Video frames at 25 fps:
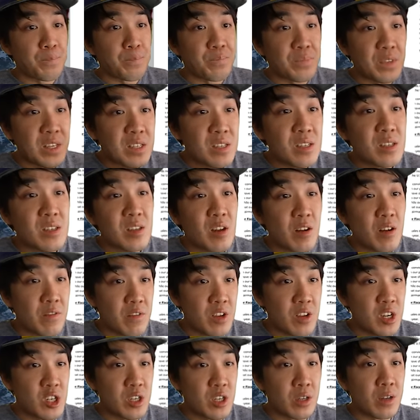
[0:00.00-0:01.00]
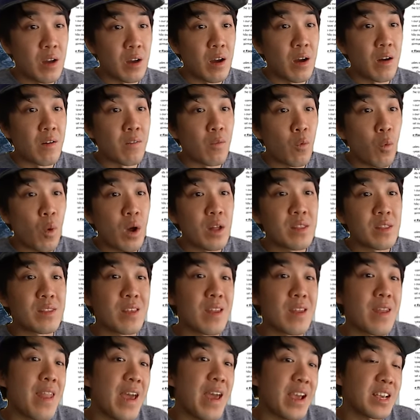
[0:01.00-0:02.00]
This is their vision of what
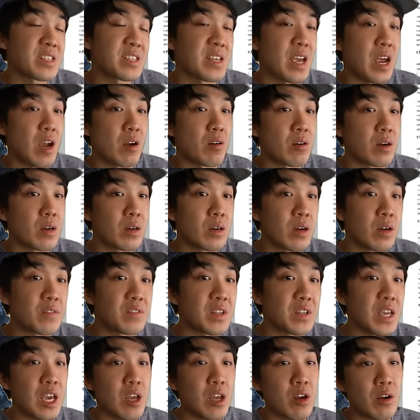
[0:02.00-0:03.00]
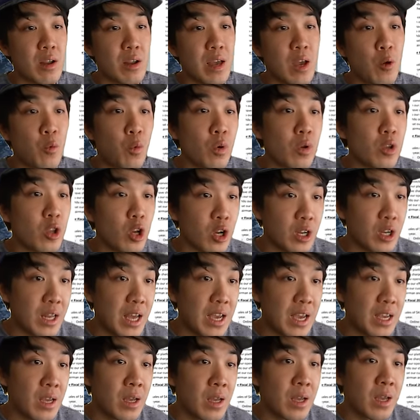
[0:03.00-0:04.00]
the next era of the internet will look
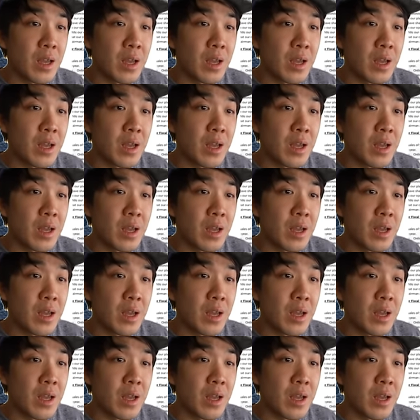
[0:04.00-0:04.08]
like